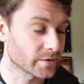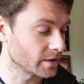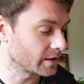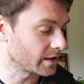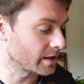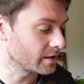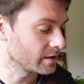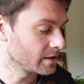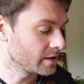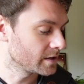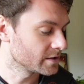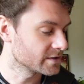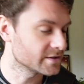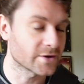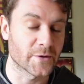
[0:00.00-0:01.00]
Okay,
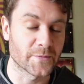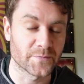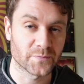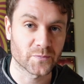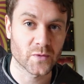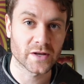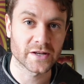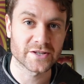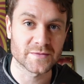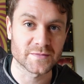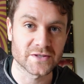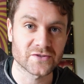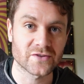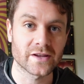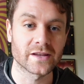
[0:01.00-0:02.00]
so we're going to jump
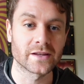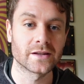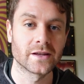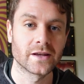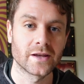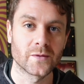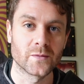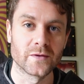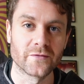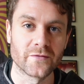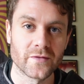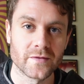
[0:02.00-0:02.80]
straight in with